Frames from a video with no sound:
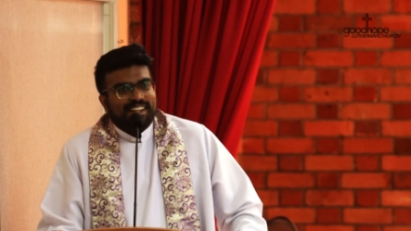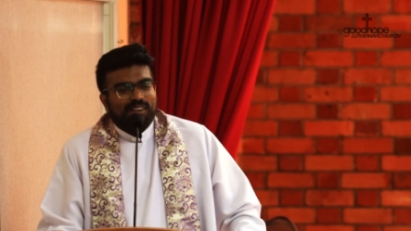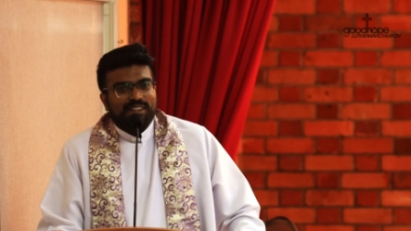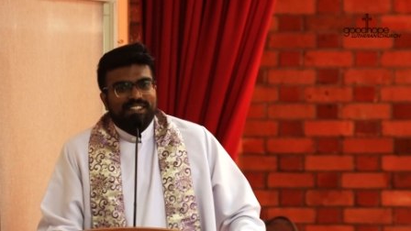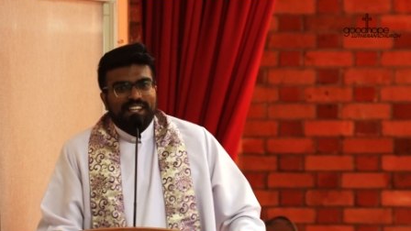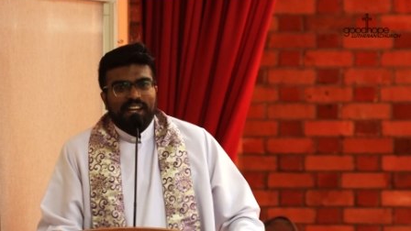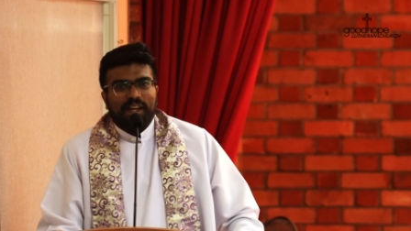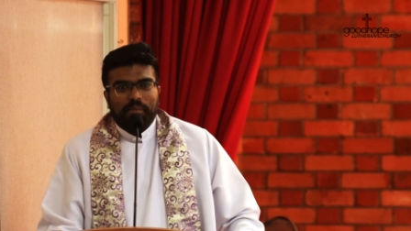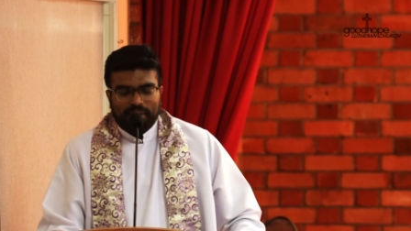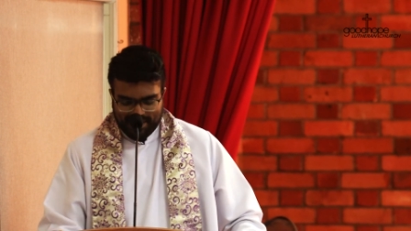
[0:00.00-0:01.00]
Every
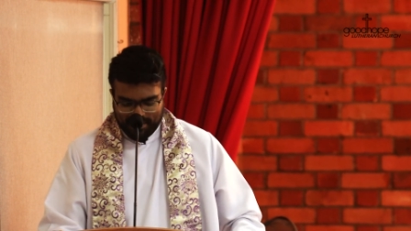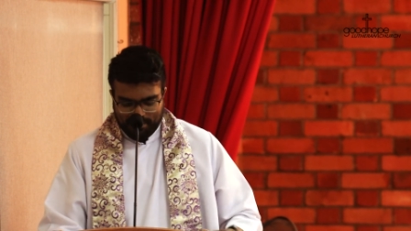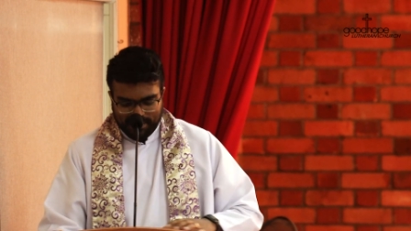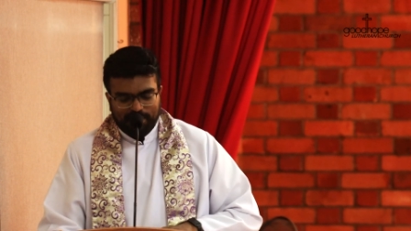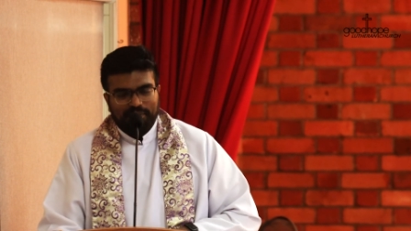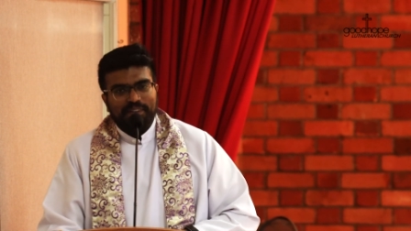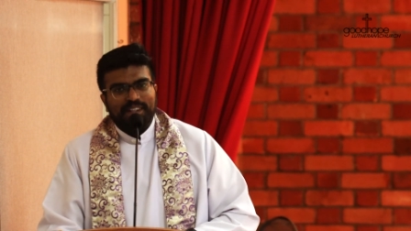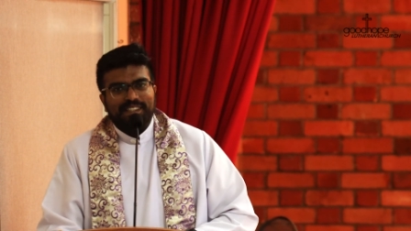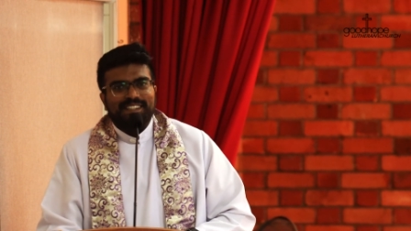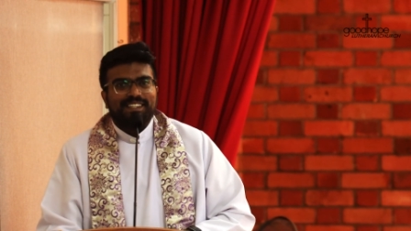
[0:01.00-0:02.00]
chair must be
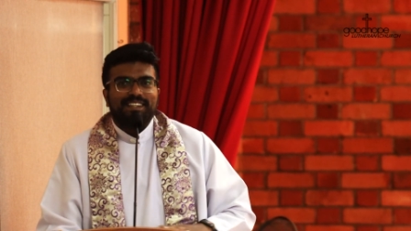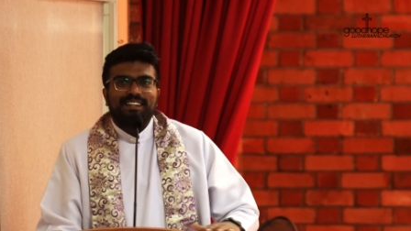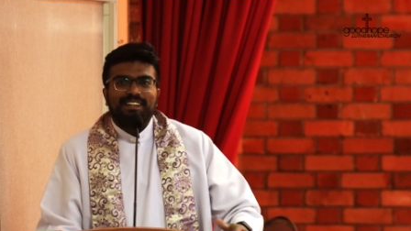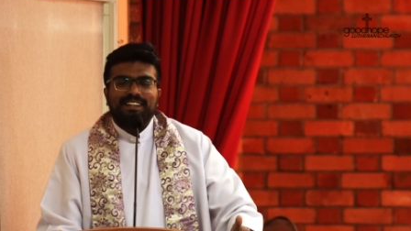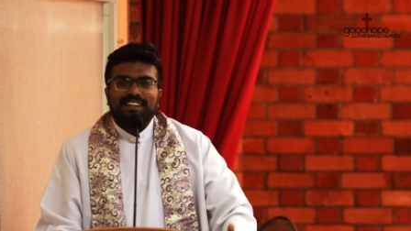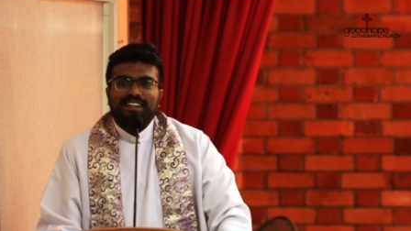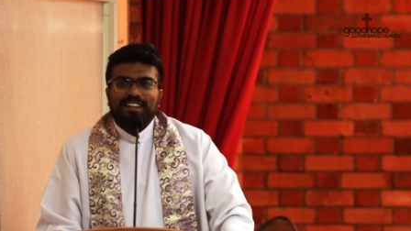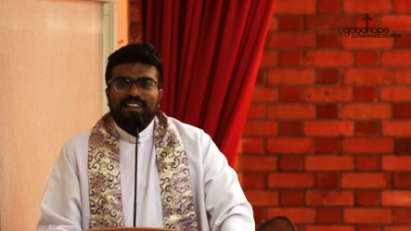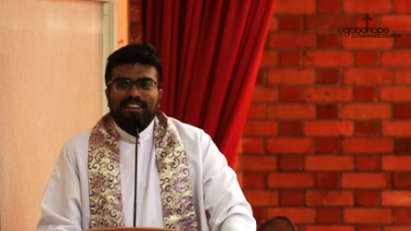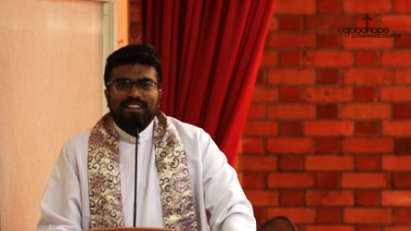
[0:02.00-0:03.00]
filled.
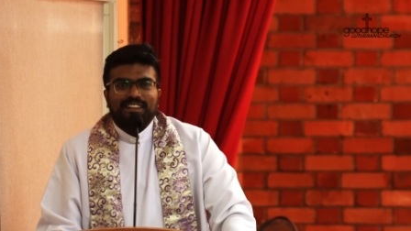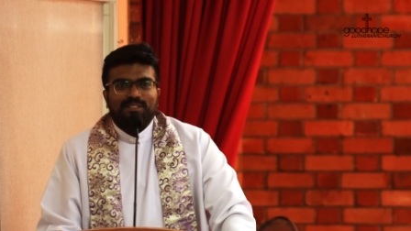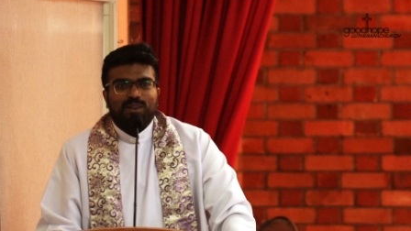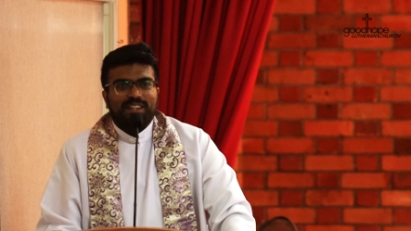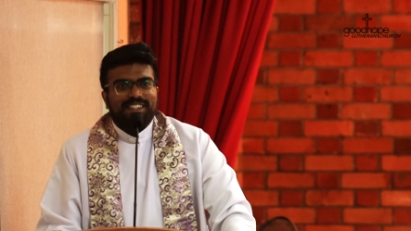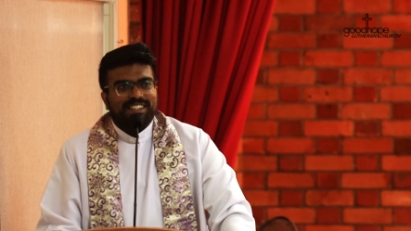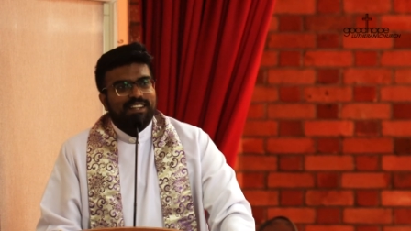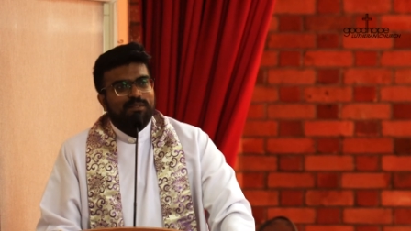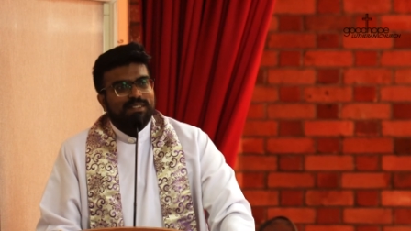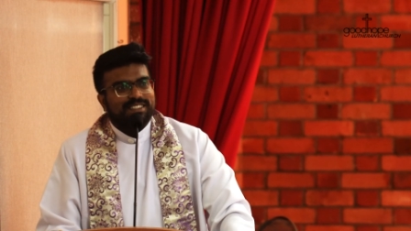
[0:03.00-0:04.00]
If not, the
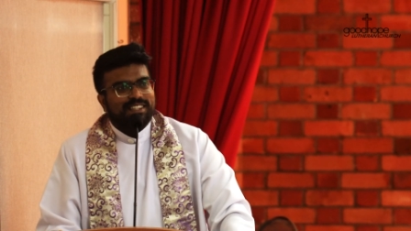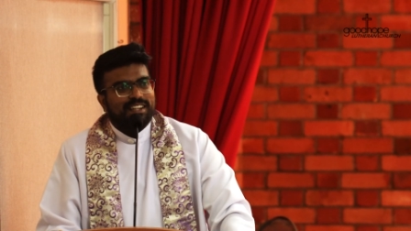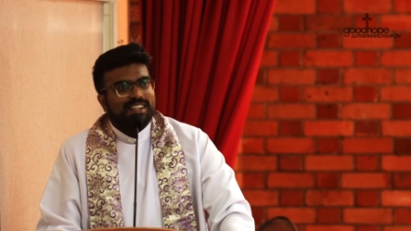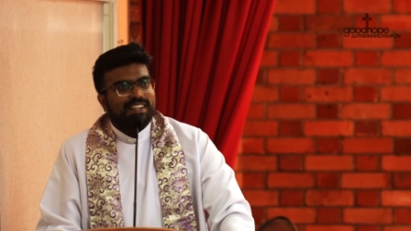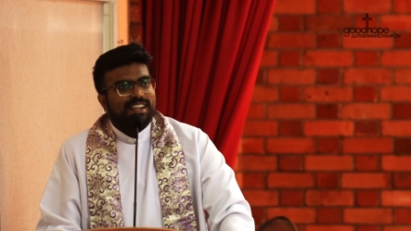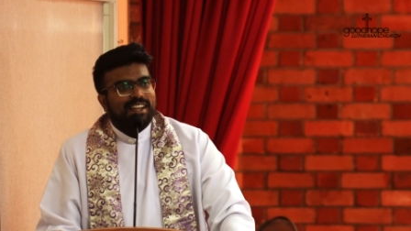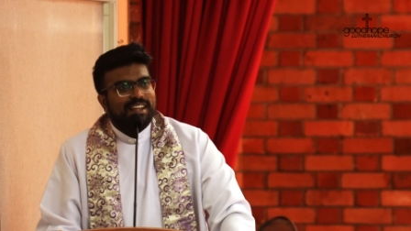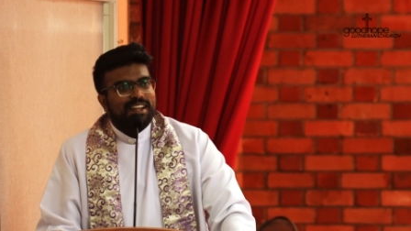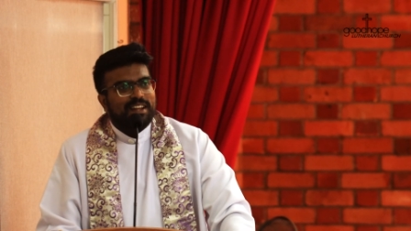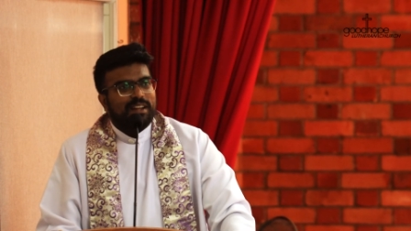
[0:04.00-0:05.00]
chair will start
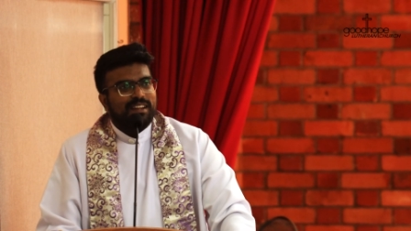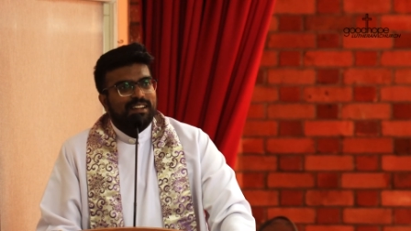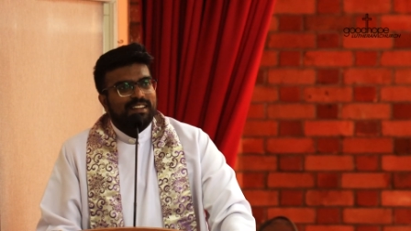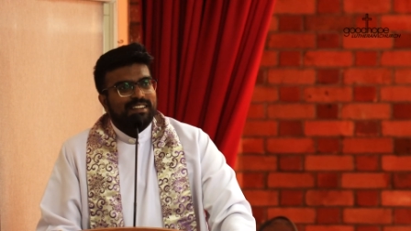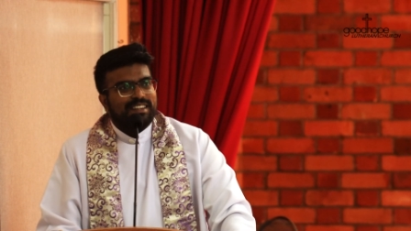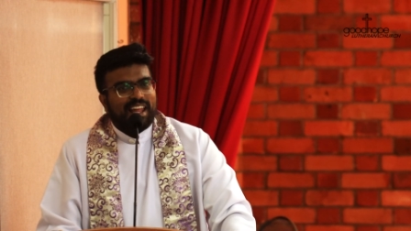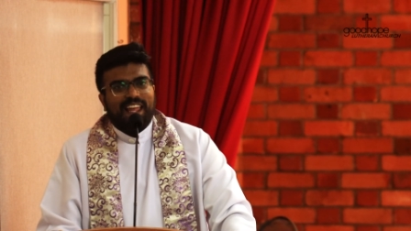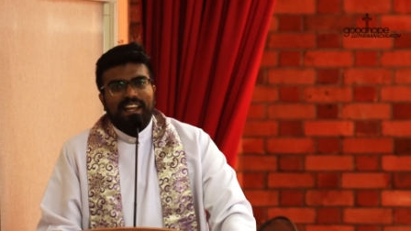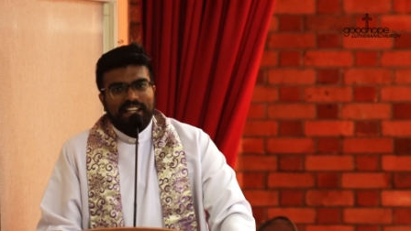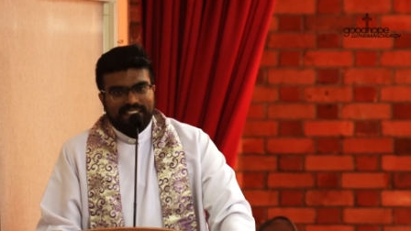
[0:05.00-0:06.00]

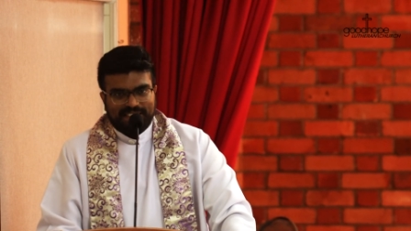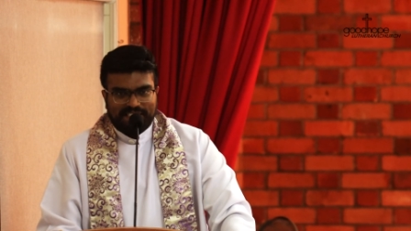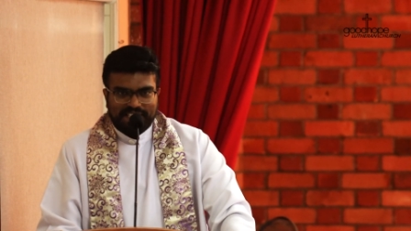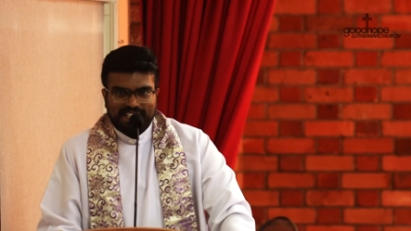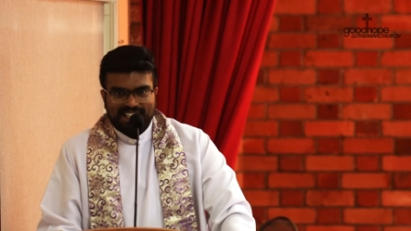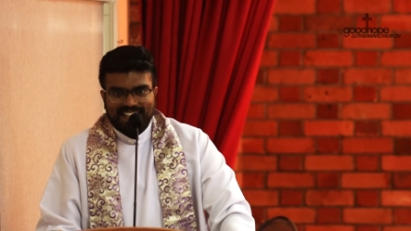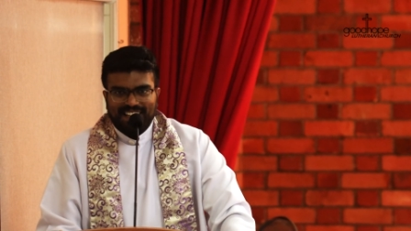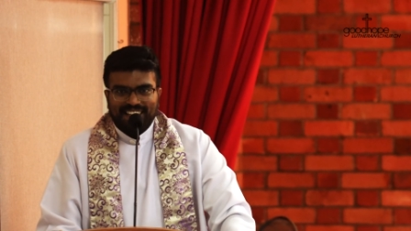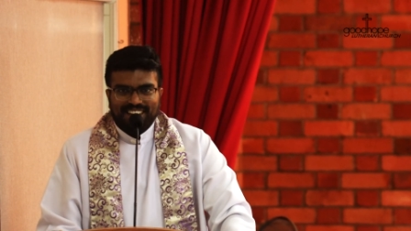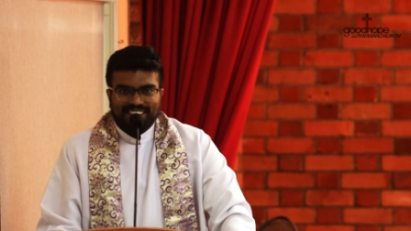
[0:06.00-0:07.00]
taking dust,
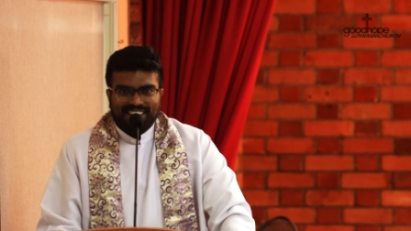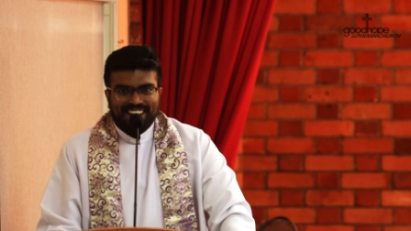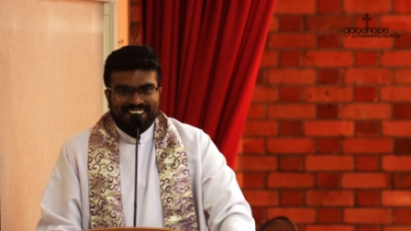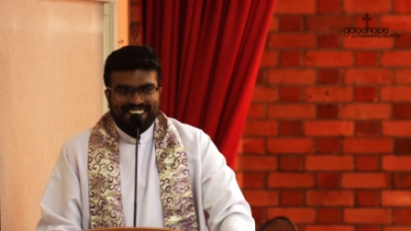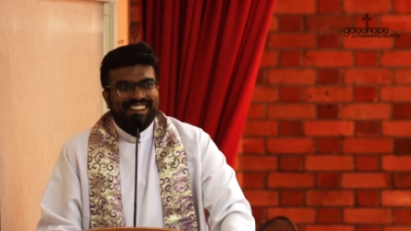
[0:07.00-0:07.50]
right?